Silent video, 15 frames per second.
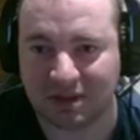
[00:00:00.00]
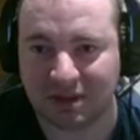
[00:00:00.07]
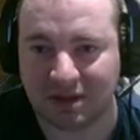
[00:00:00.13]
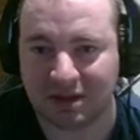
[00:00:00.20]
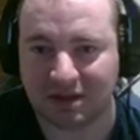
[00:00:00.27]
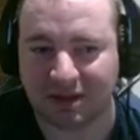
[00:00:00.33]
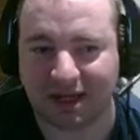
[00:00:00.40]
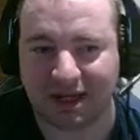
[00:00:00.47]

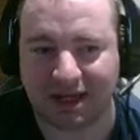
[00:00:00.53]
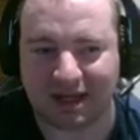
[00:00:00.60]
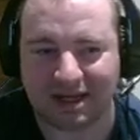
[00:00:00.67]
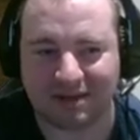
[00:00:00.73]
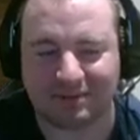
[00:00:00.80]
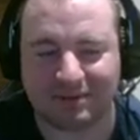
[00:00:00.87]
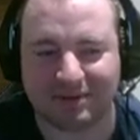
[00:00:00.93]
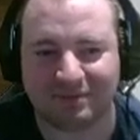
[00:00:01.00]
Okay,
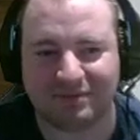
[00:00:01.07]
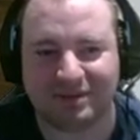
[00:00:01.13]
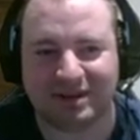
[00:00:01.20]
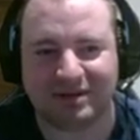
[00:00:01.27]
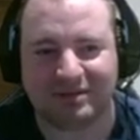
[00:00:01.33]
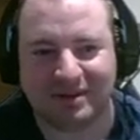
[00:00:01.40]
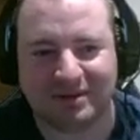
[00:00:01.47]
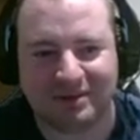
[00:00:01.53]
that went really
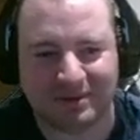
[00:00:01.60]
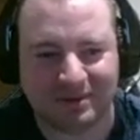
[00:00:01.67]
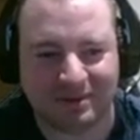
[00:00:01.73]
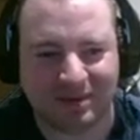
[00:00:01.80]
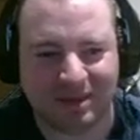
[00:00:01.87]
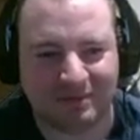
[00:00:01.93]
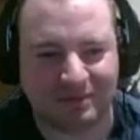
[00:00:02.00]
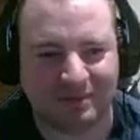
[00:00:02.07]
well.
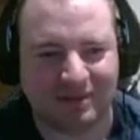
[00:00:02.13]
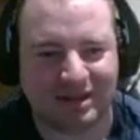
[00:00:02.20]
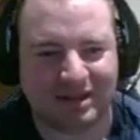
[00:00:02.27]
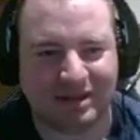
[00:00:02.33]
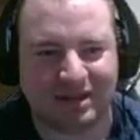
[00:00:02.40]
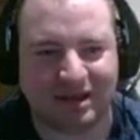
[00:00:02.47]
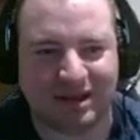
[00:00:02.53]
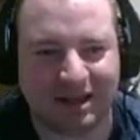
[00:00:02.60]
We didn't
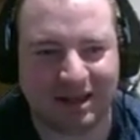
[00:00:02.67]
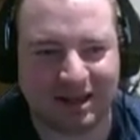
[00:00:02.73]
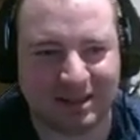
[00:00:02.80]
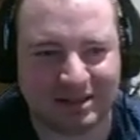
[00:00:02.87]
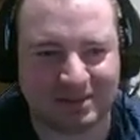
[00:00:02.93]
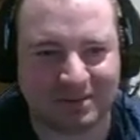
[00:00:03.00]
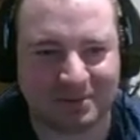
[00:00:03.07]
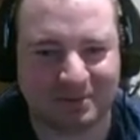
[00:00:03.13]
die,
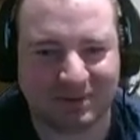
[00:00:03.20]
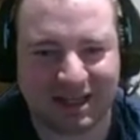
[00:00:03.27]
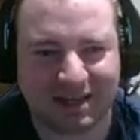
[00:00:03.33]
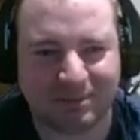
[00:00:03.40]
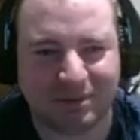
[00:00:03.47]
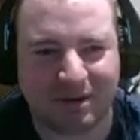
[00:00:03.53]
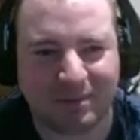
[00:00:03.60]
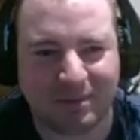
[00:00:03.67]
so we
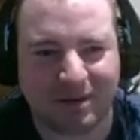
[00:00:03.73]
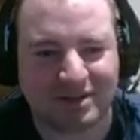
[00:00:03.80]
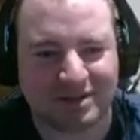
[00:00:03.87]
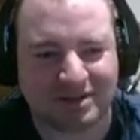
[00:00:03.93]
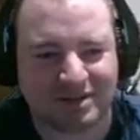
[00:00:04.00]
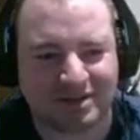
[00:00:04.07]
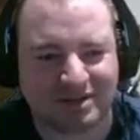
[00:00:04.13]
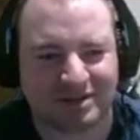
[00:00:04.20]
keep our
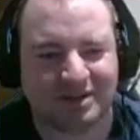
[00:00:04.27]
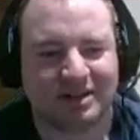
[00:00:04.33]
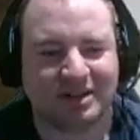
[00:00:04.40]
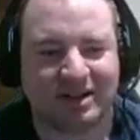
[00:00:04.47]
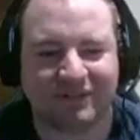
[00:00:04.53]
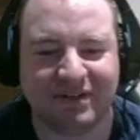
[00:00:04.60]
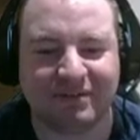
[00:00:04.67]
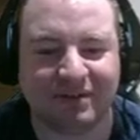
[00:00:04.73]
masks.
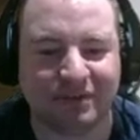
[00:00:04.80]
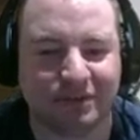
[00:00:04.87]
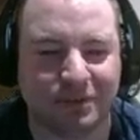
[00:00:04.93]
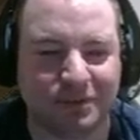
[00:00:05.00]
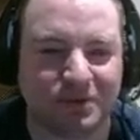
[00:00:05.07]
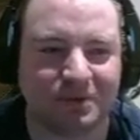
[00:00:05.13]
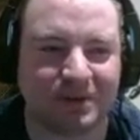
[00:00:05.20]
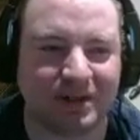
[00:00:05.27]
They're very
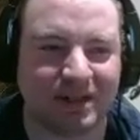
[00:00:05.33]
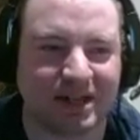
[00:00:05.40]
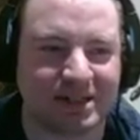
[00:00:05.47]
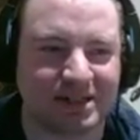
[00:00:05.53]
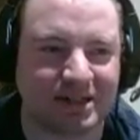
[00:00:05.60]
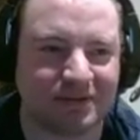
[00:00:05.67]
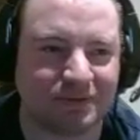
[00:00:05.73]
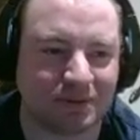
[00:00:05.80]
crucial in the next
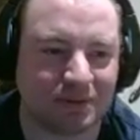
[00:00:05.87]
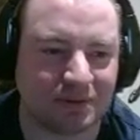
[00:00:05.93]
level.